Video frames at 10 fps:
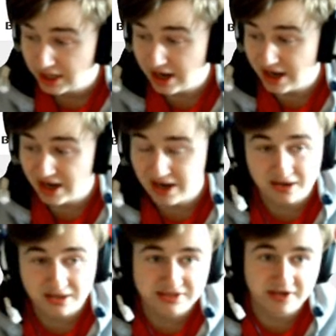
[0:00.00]

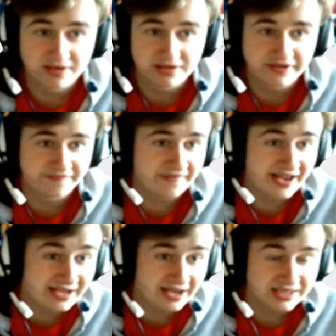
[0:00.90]
The
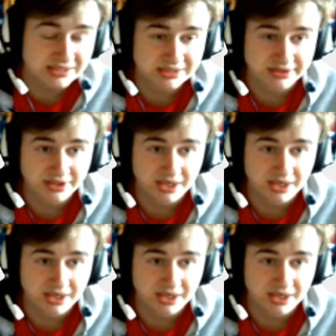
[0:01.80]
thing is,